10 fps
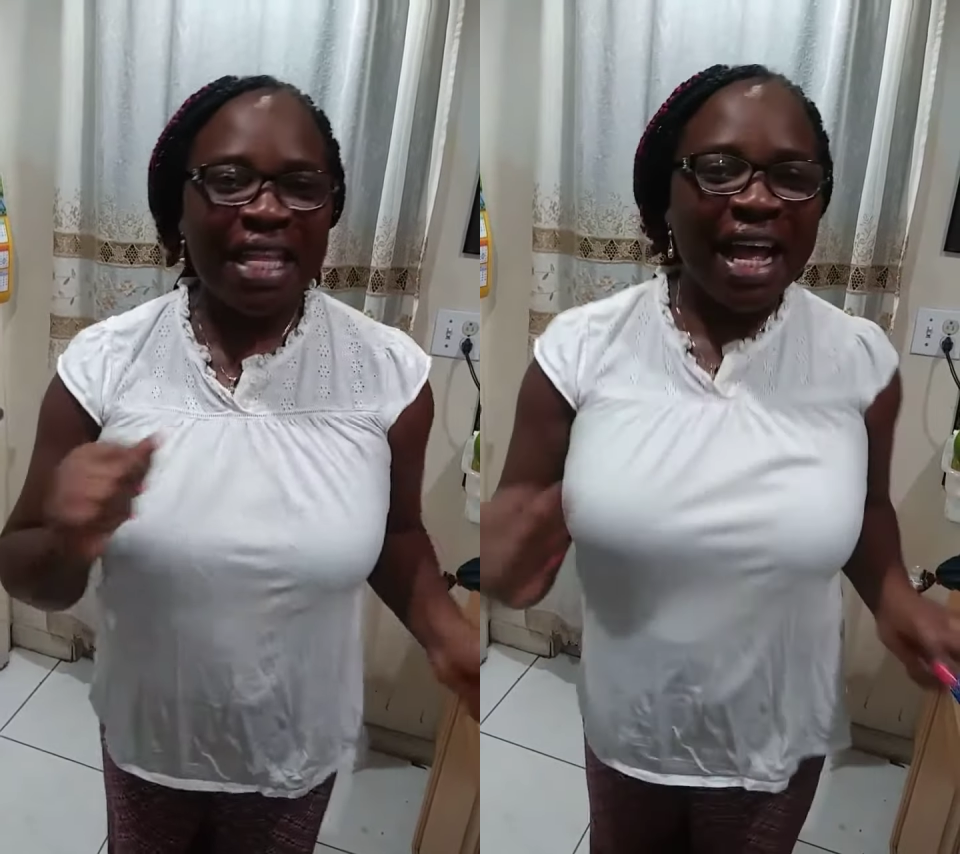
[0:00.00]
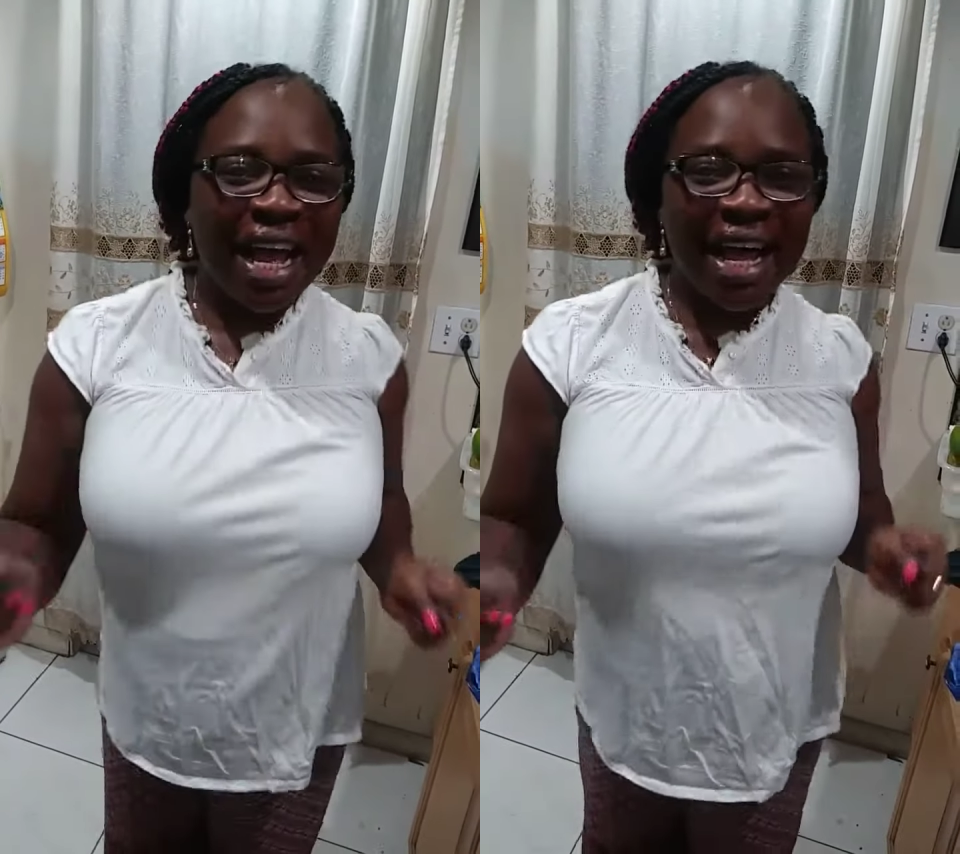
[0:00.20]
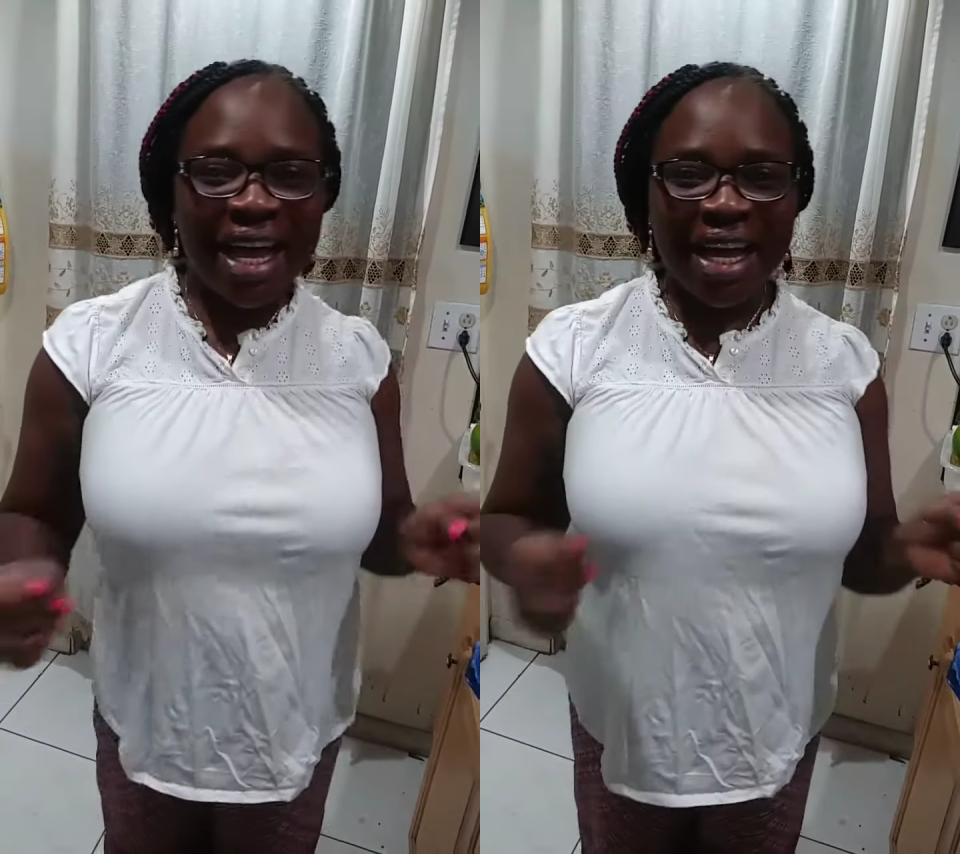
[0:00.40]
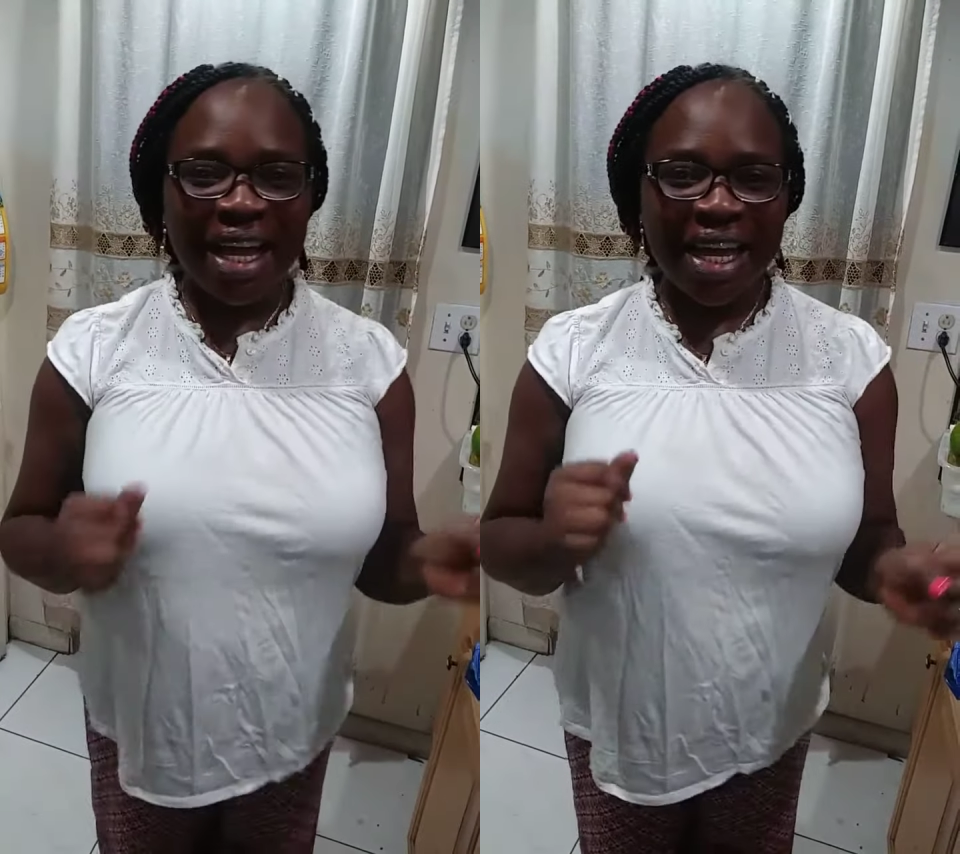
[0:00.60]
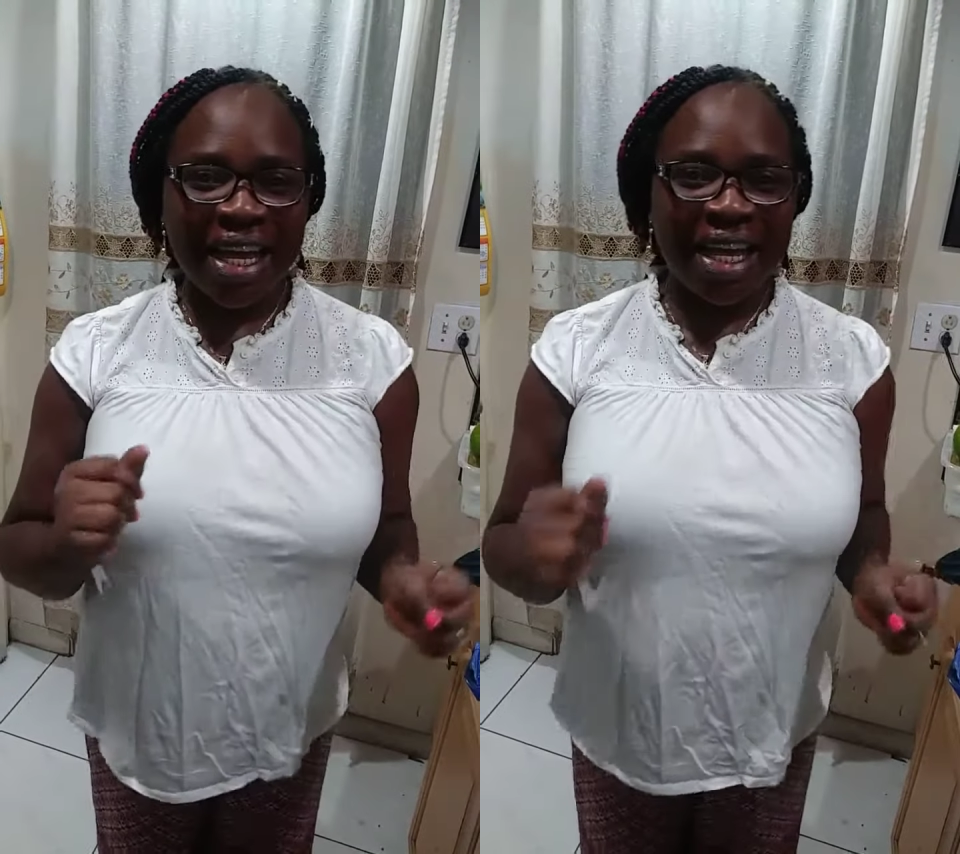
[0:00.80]

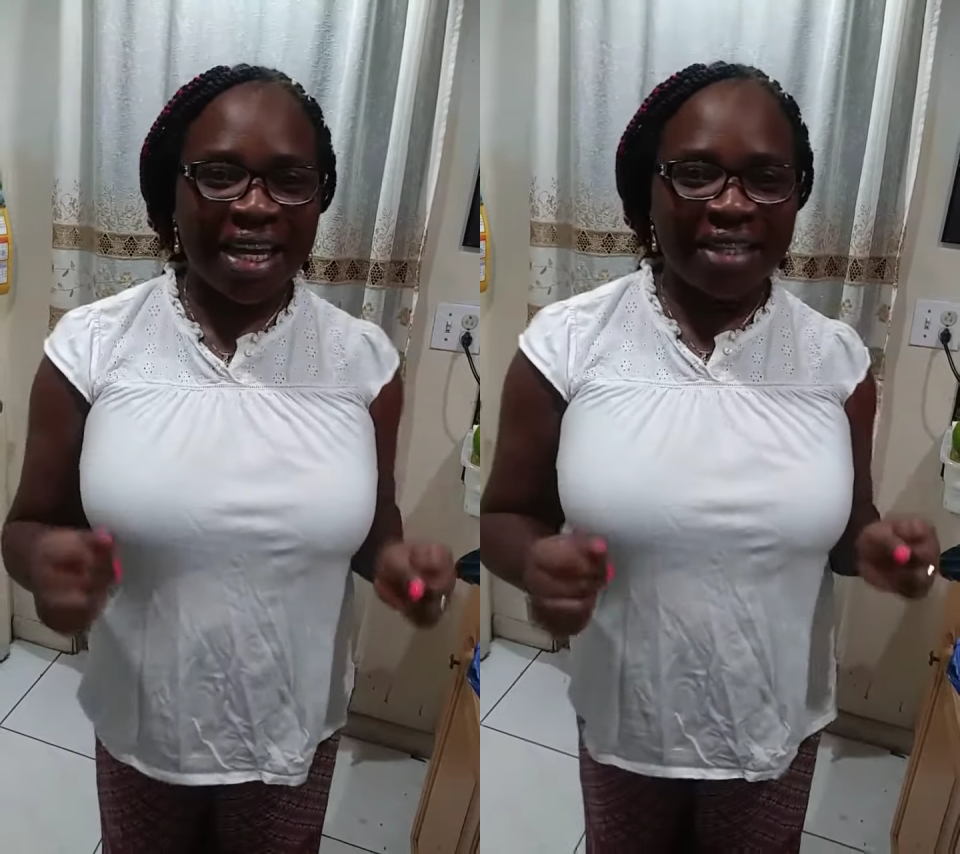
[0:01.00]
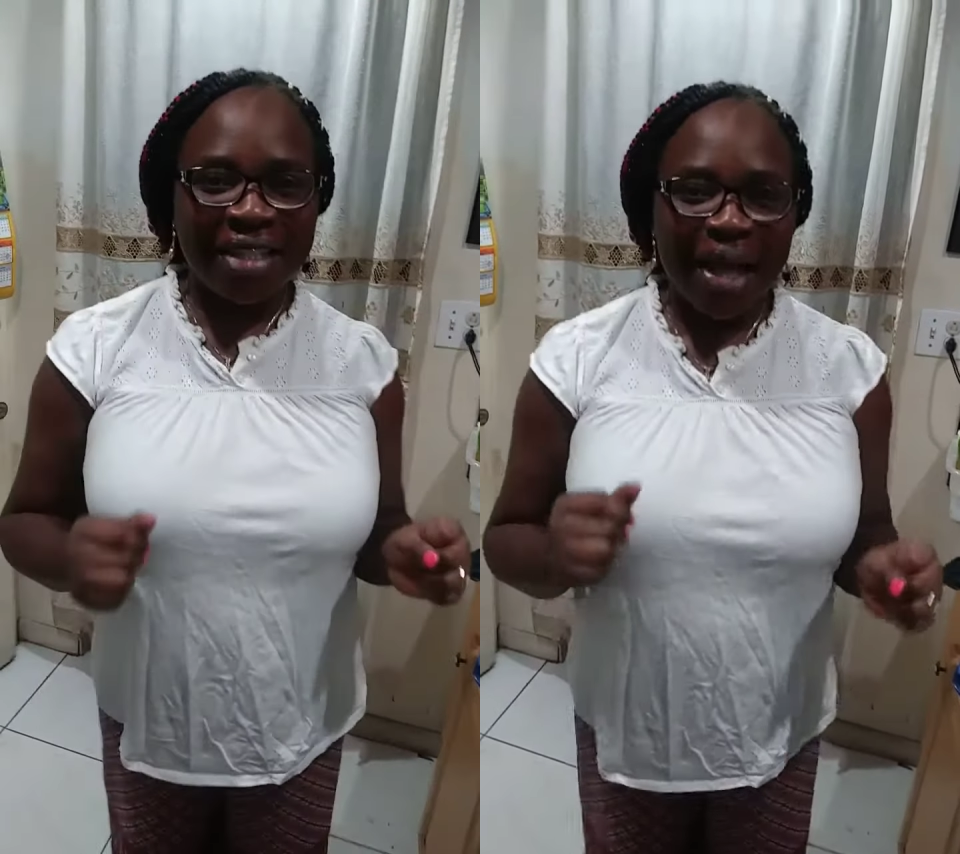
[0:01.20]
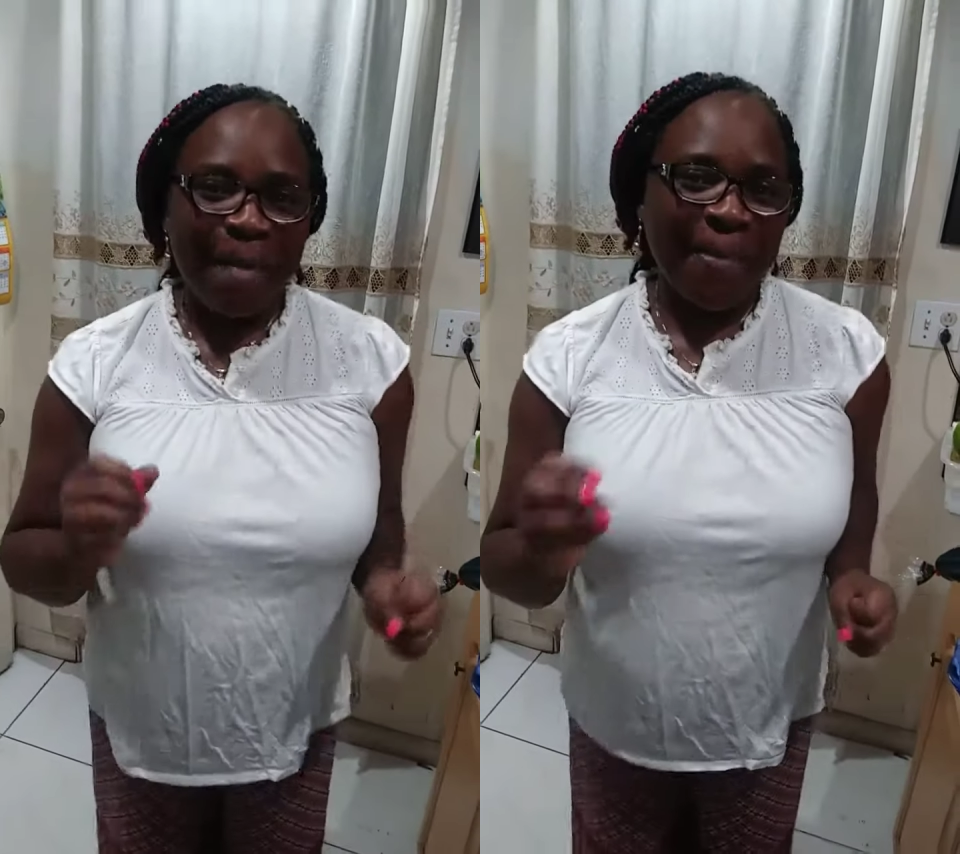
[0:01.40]
nice